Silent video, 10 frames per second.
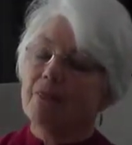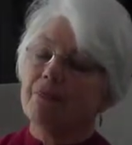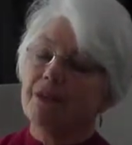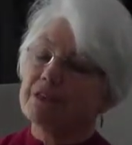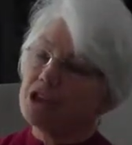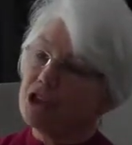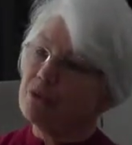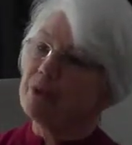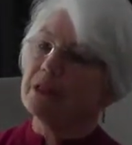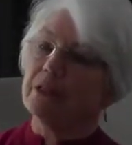The issue
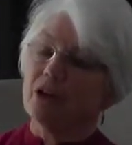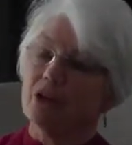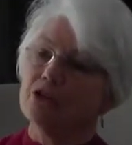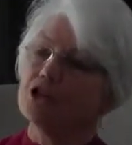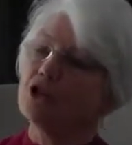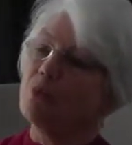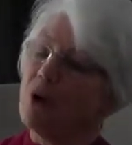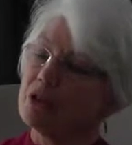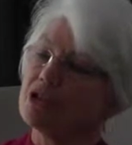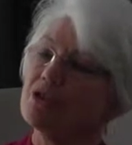really goes to
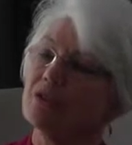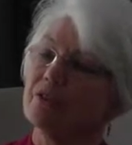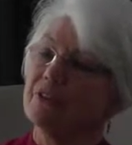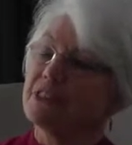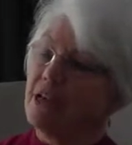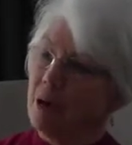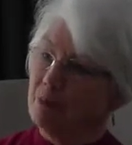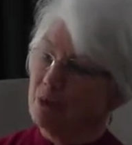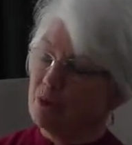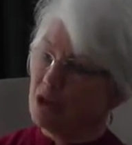what sort of
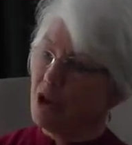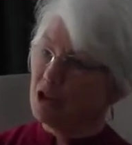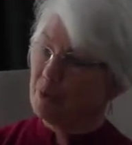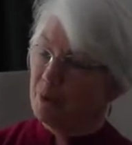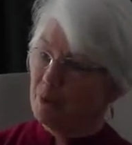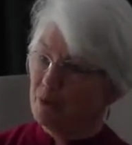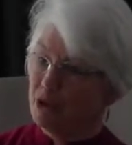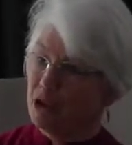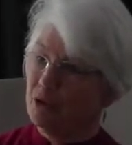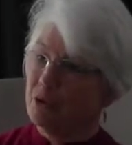examples hospitals
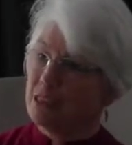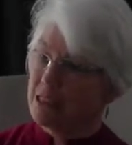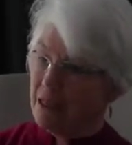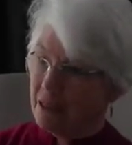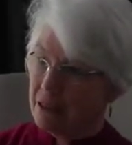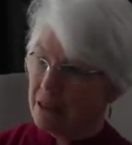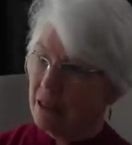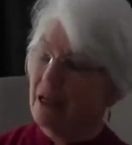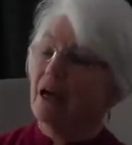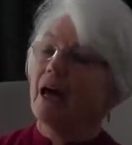should set.
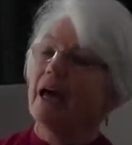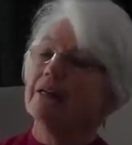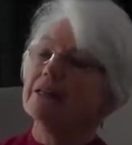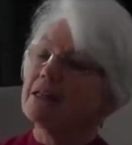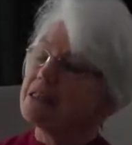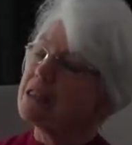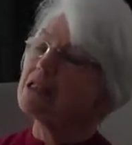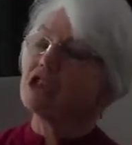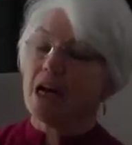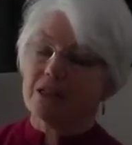And it
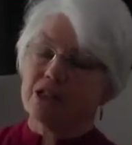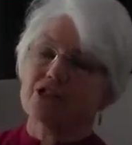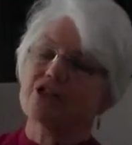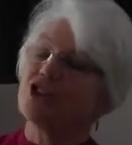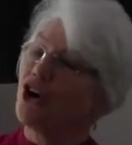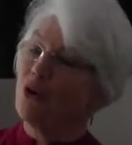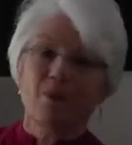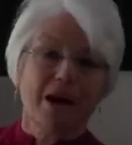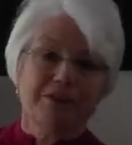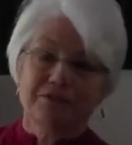isn't just
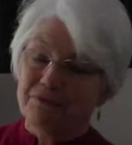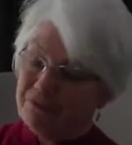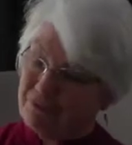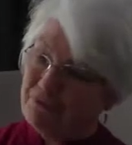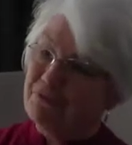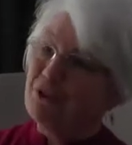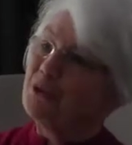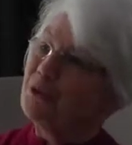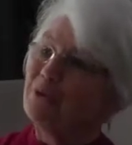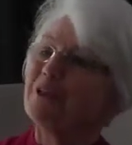around
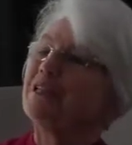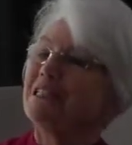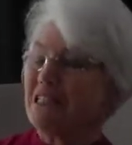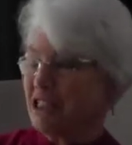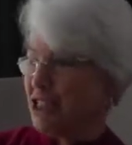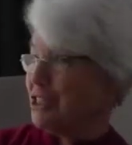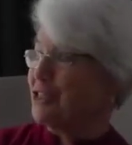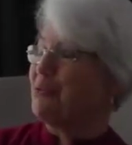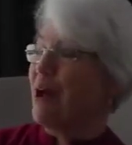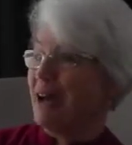food and it isn't just
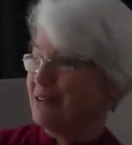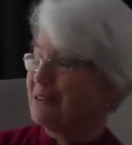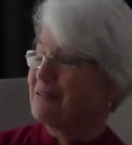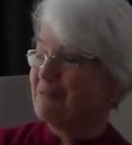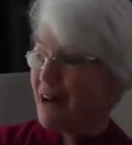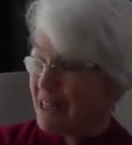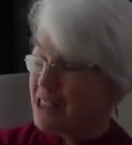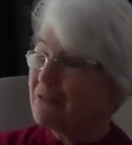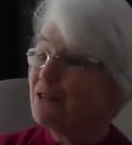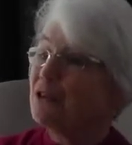around
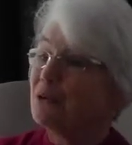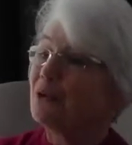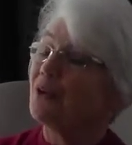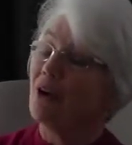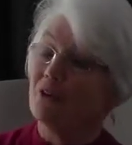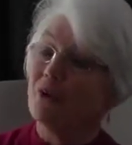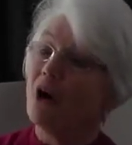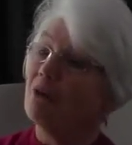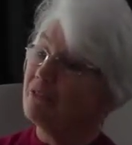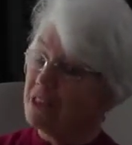fast food, although
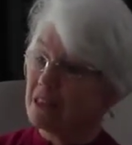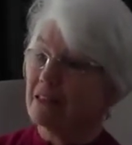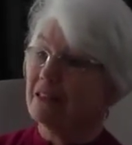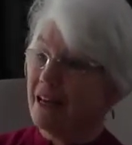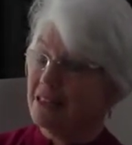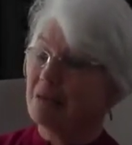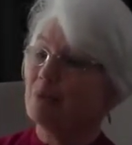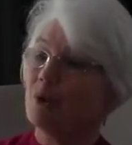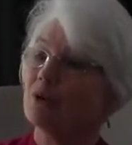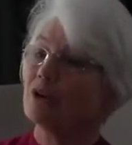obviously that's
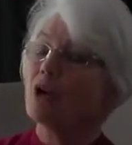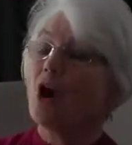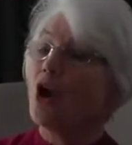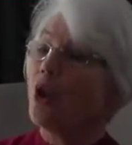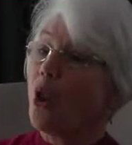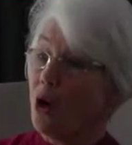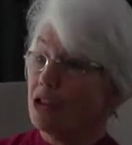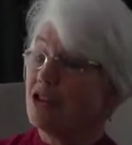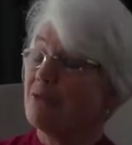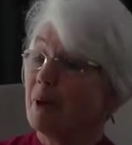important.
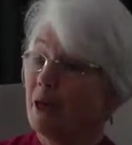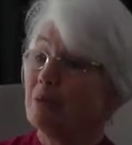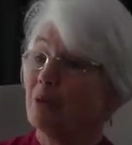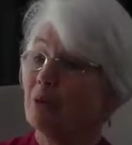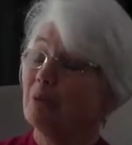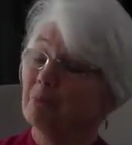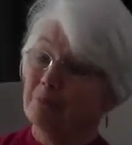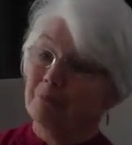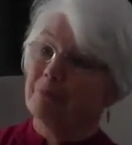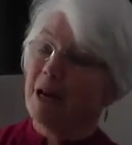Lots of people,
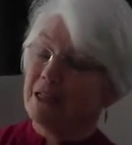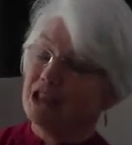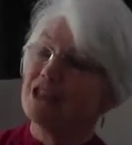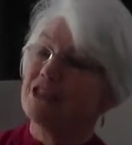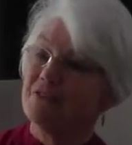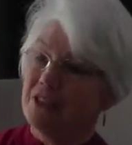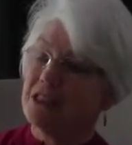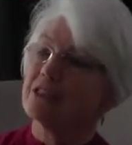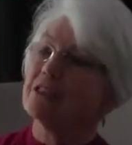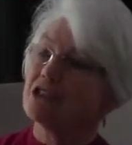patients,
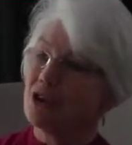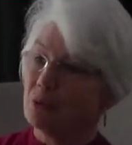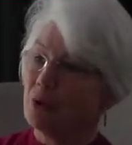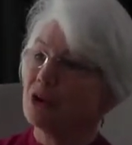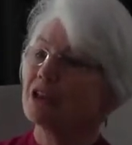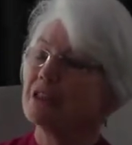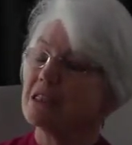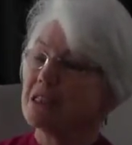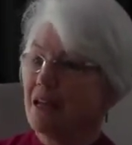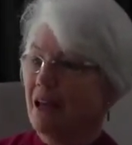visitors and
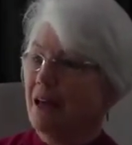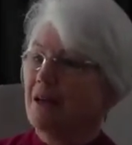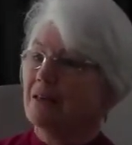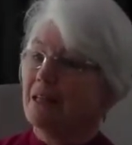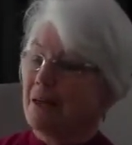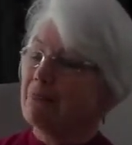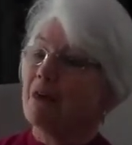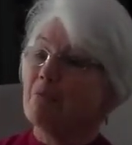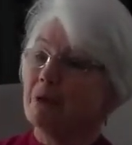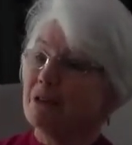workers get
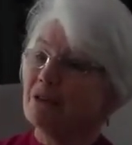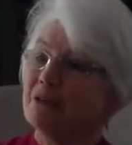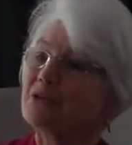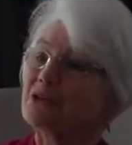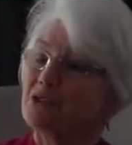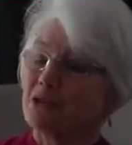their meals,